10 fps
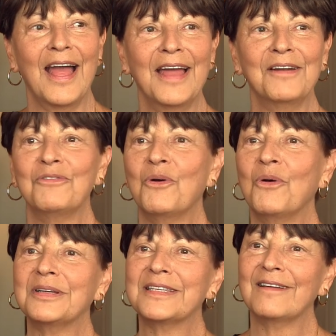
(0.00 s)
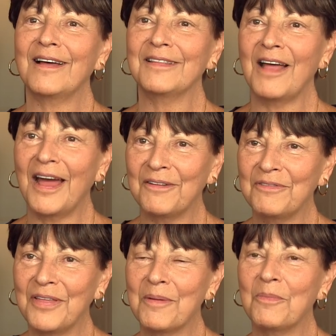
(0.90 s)
And of course, a, a lot
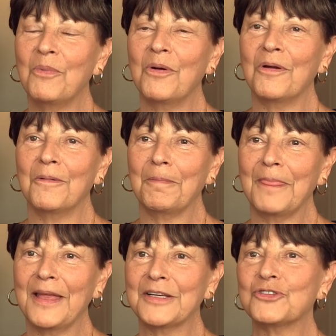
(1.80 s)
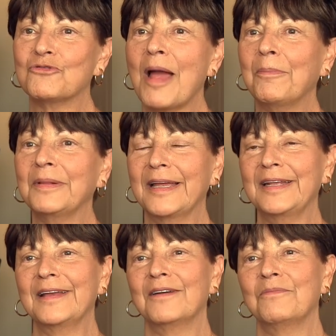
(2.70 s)
of them were
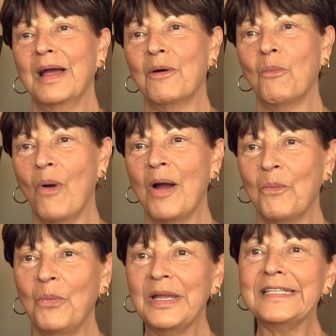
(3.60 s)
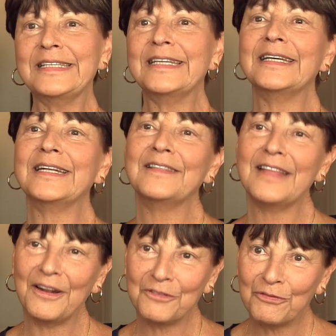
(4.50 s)
extrapolating about what we did in
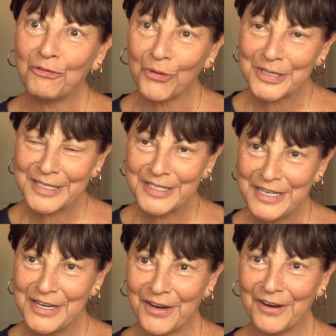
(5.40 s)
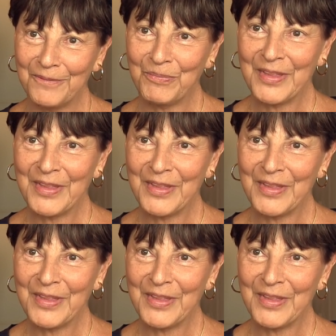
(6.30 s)
that first year.